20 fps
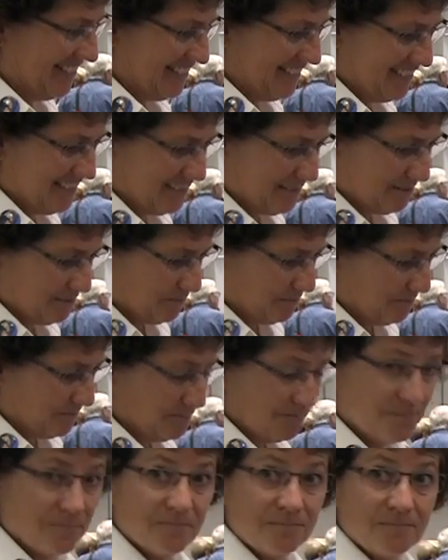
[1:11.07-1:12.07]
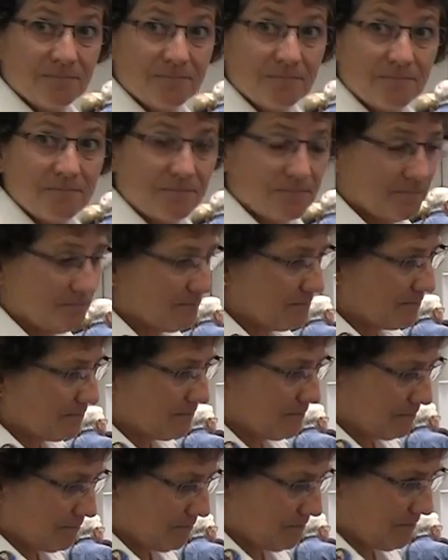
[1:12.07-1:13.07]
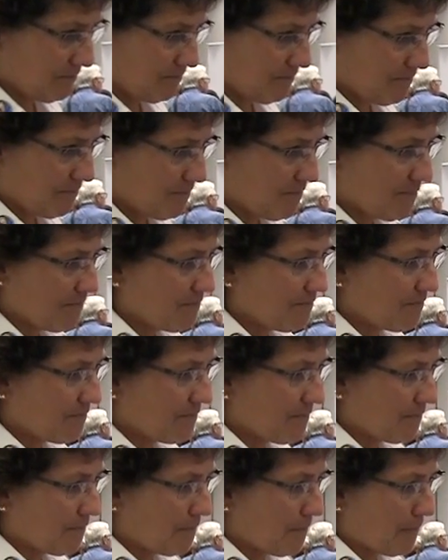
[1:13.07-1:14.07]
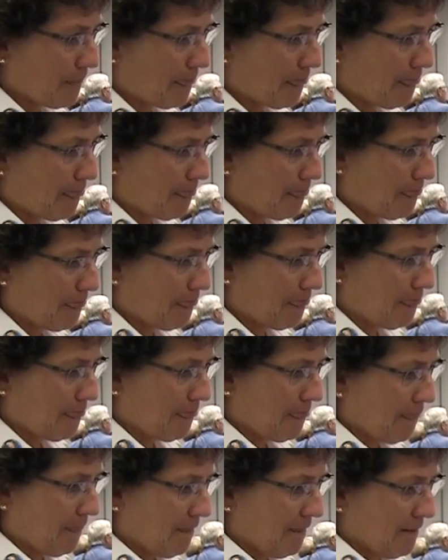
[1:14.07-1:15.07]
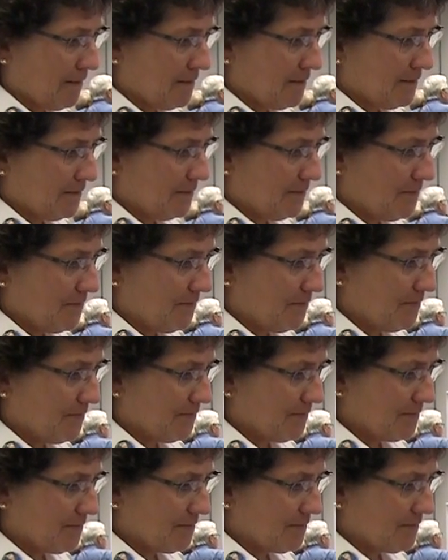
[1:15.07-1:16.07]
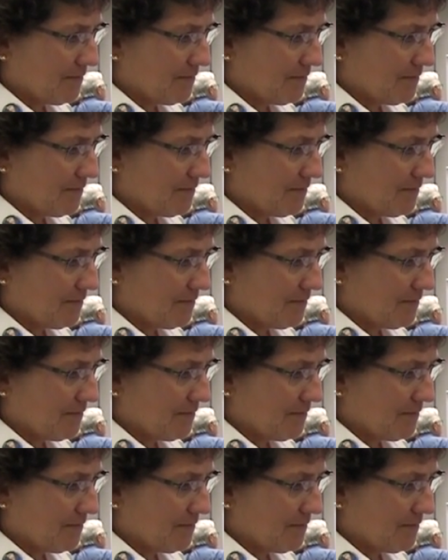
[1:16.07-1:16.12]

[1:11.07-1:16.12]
The person shown says nothing.